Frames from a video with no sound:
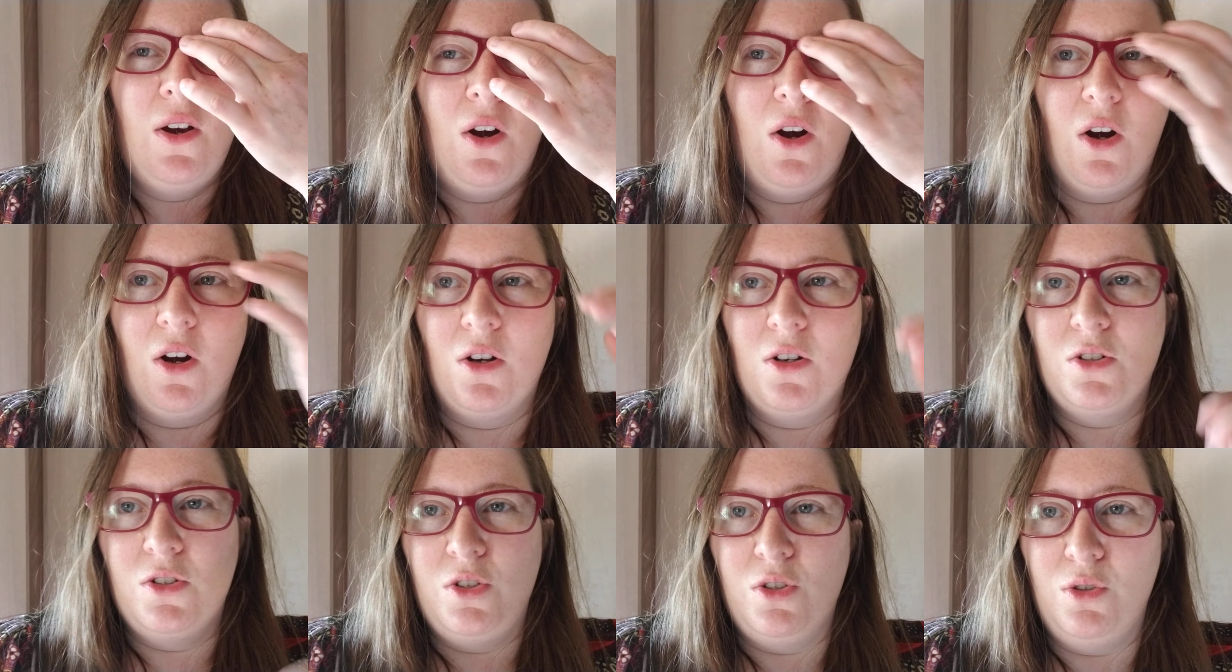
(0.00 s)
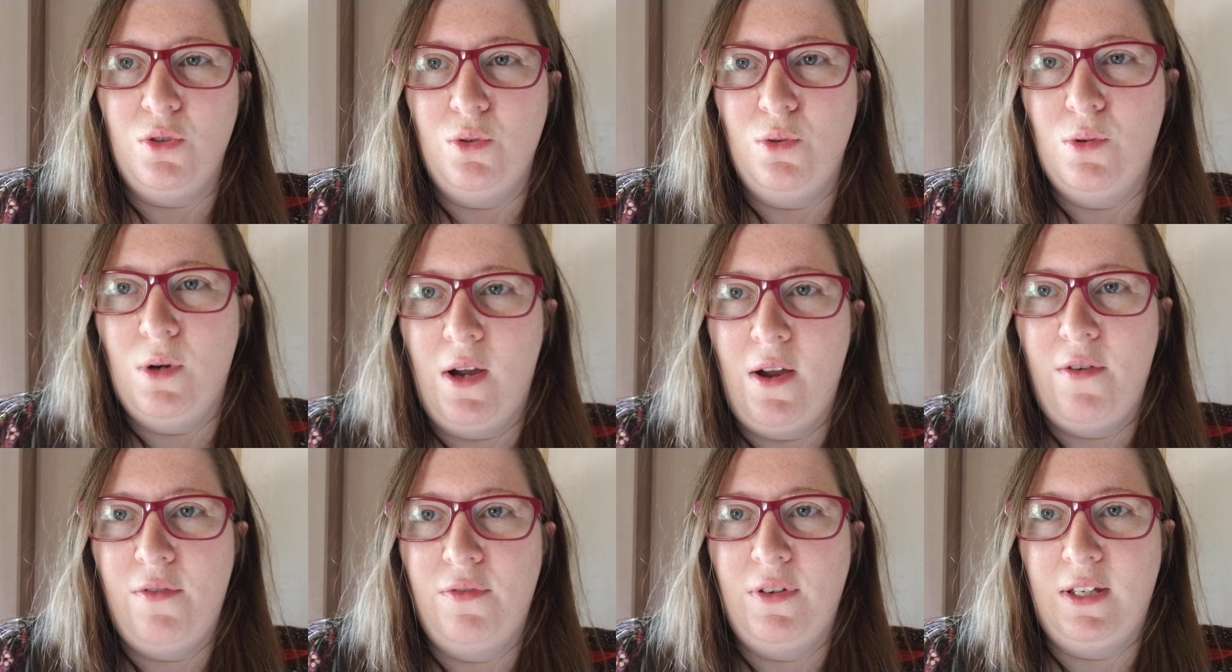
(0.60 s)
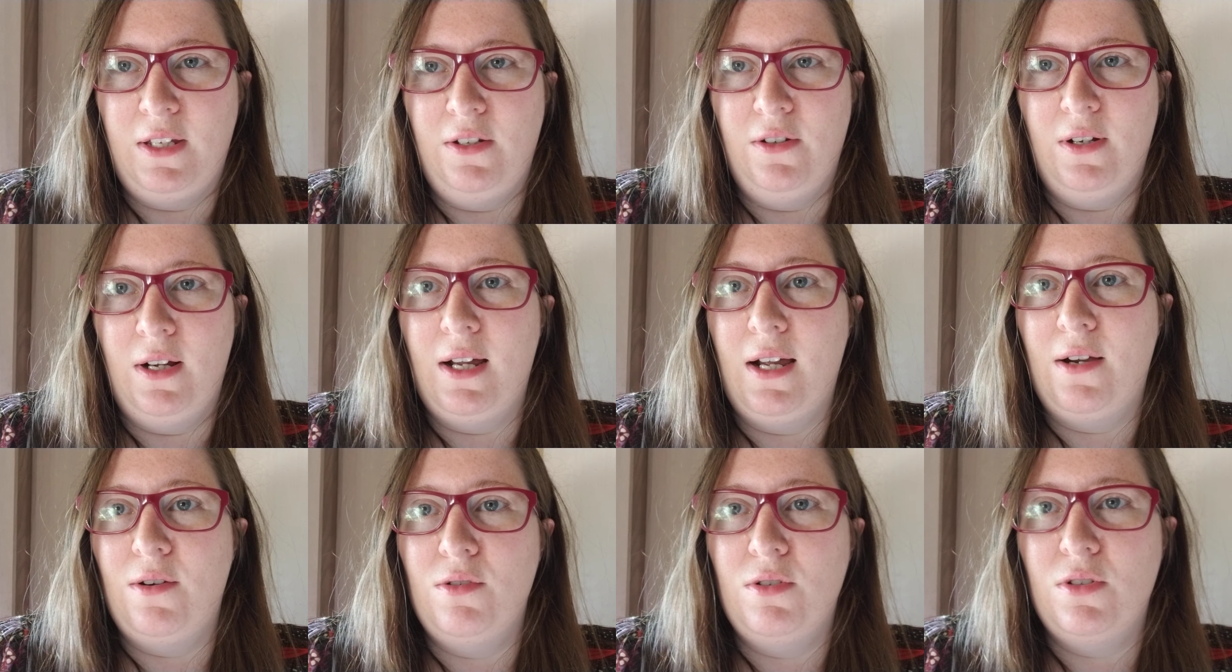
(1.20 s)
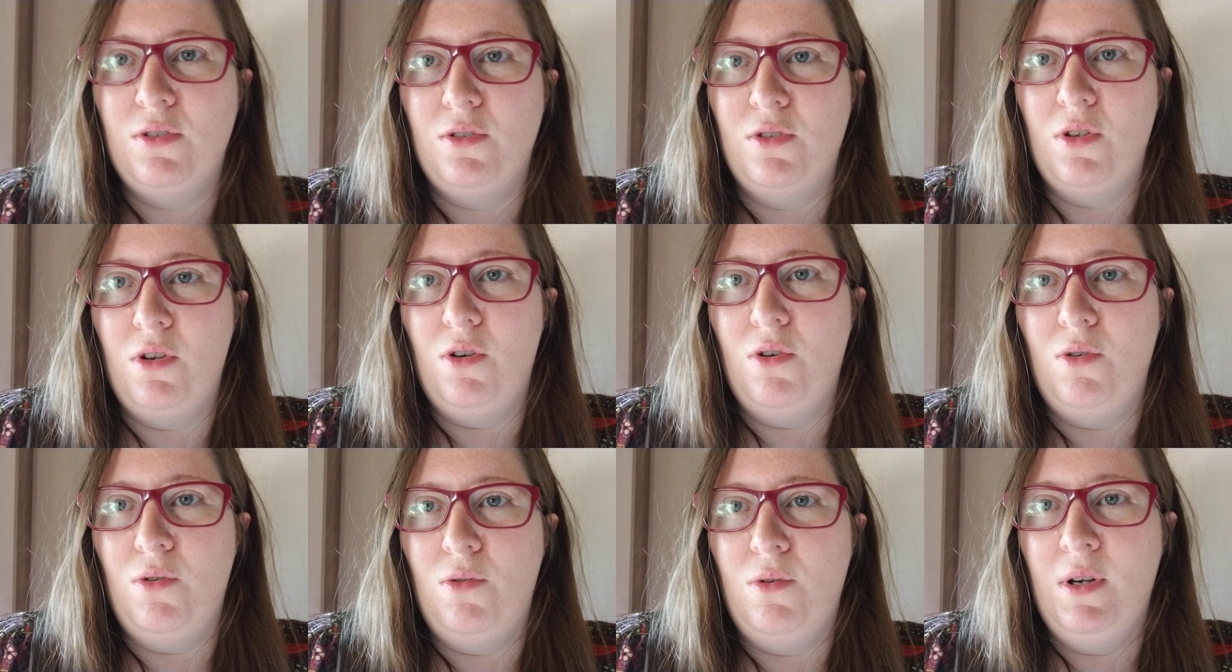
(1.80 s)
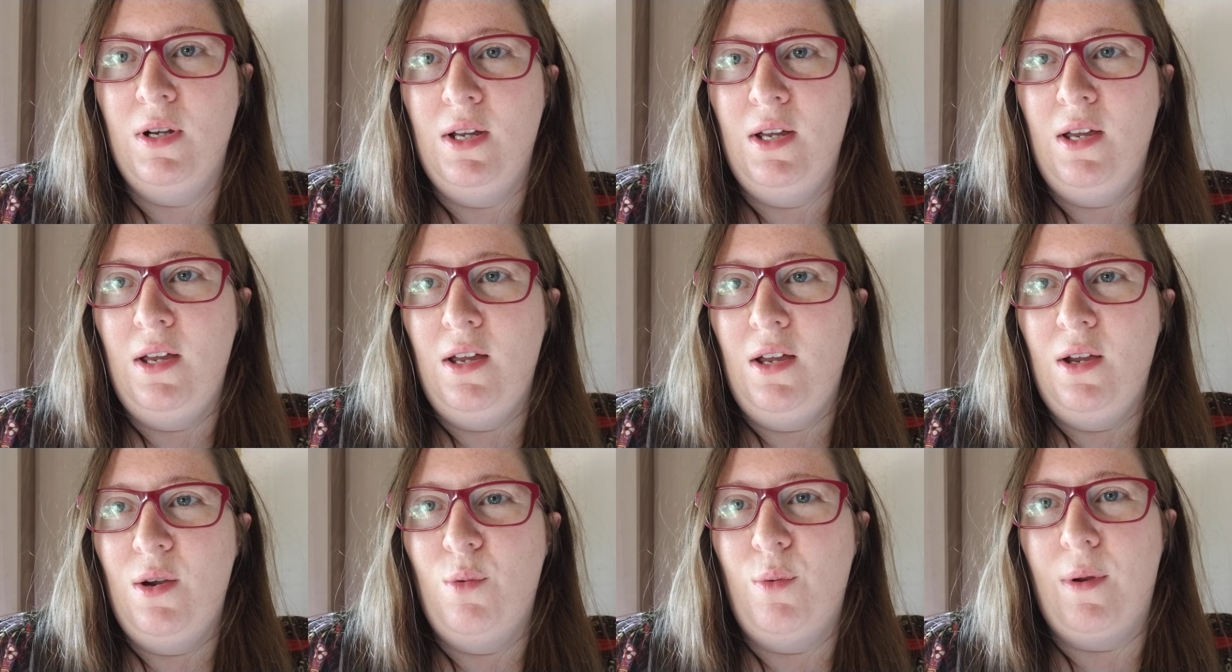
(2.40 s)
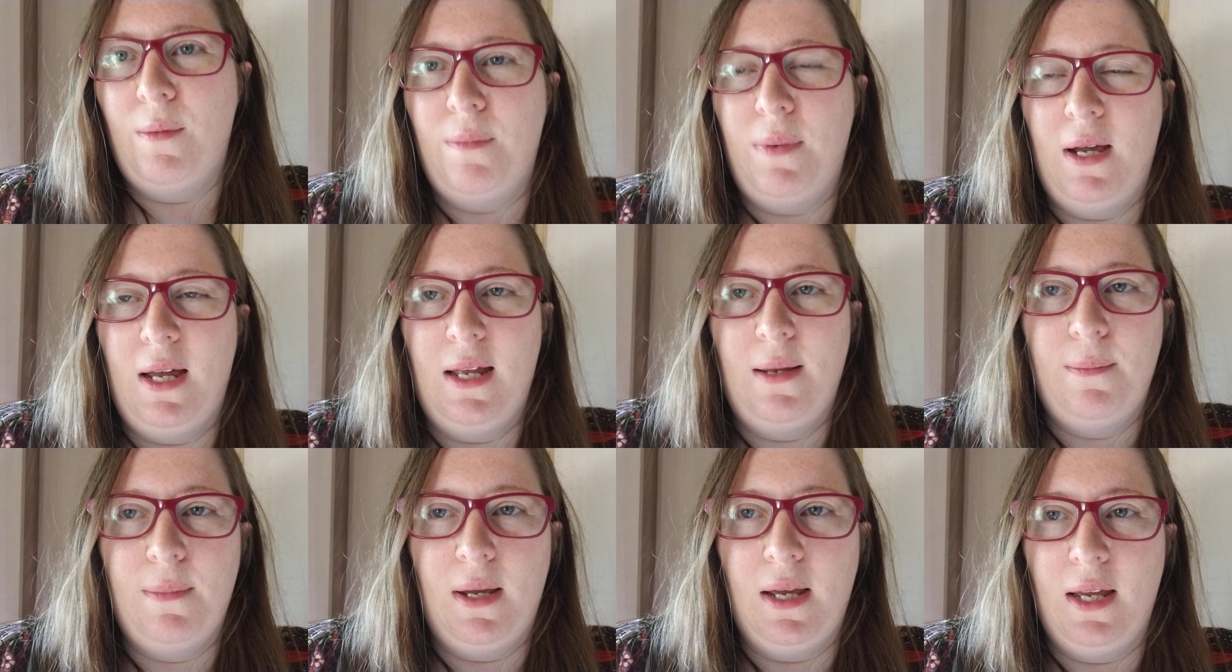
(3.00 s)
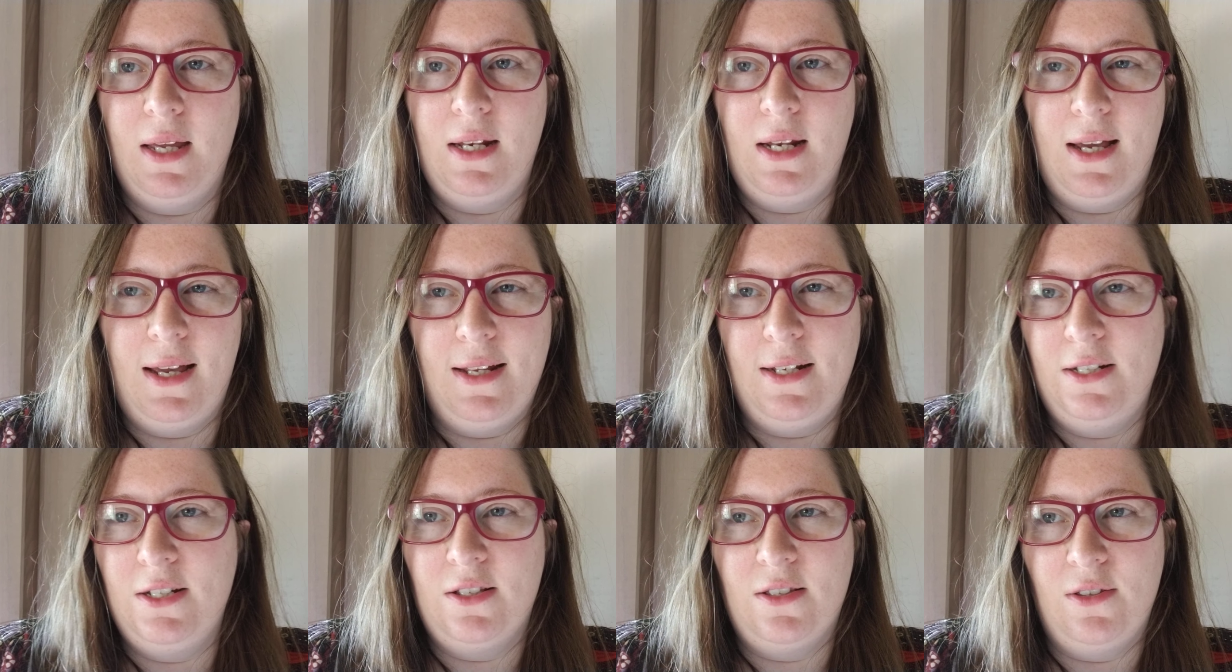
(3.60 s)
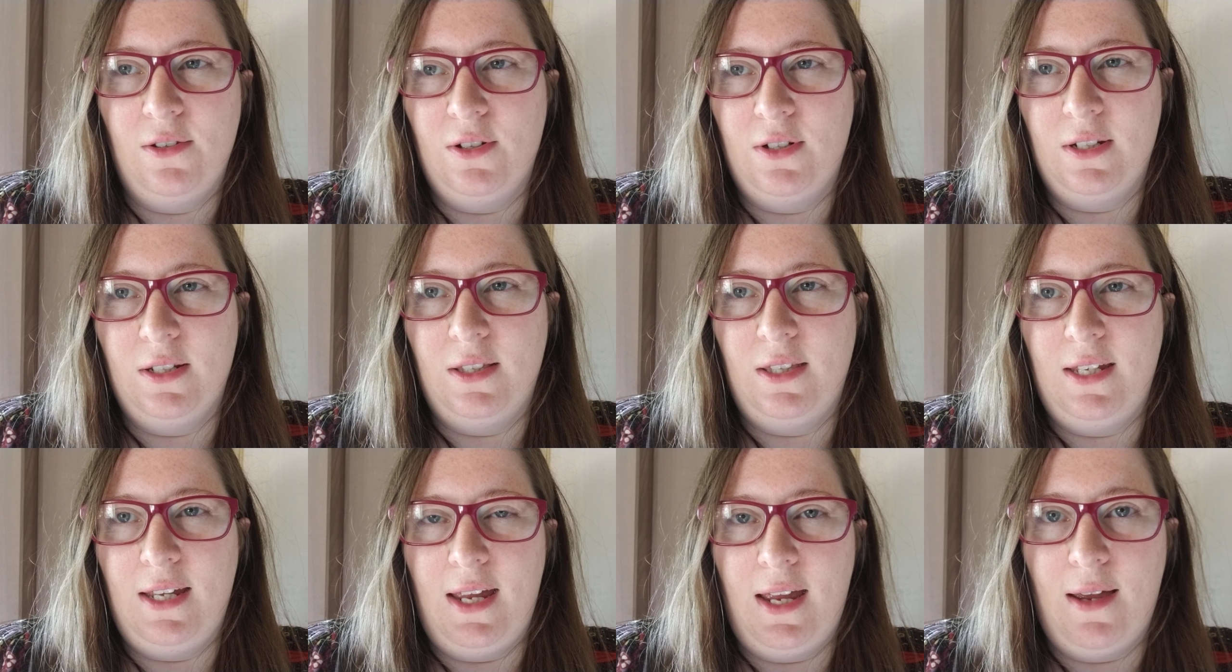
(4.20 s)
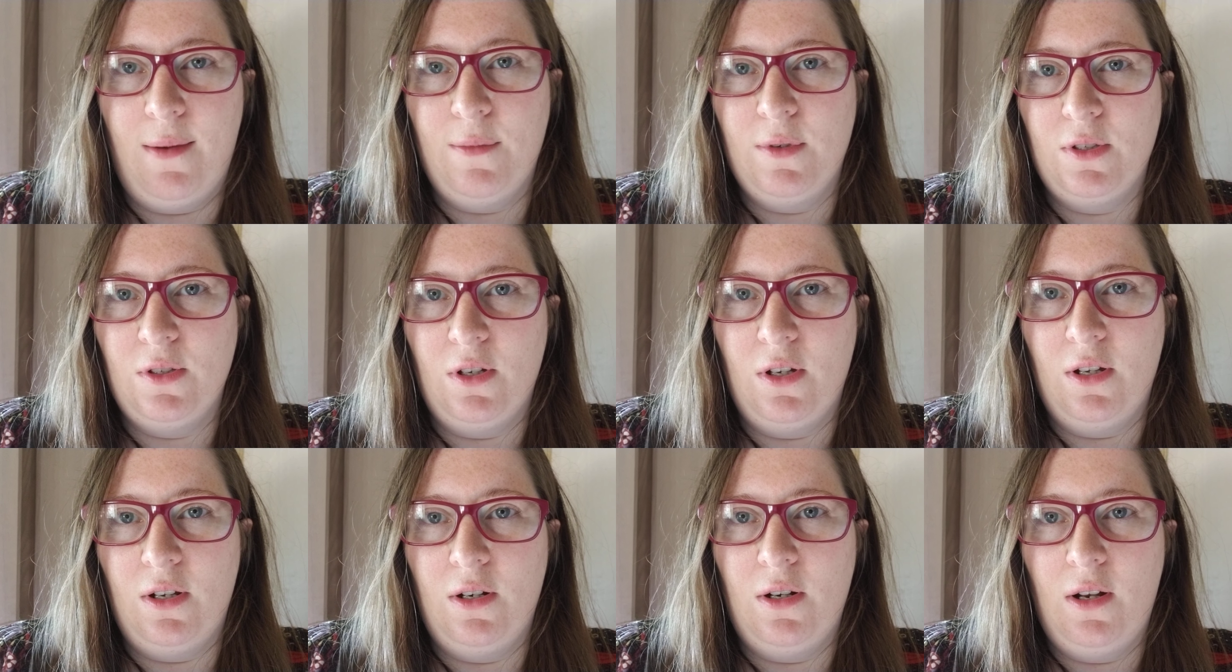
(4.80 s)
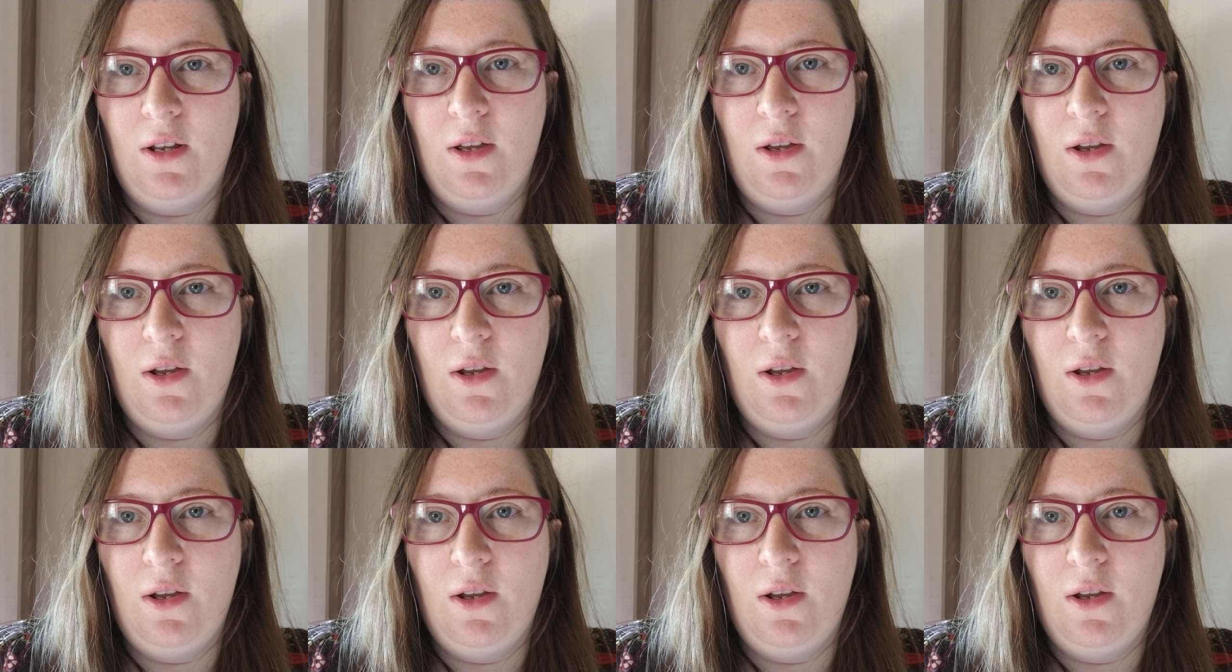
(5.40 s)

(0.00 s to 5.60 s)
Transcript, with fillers: hard to figure out so when buying mine I just looked at the Amazon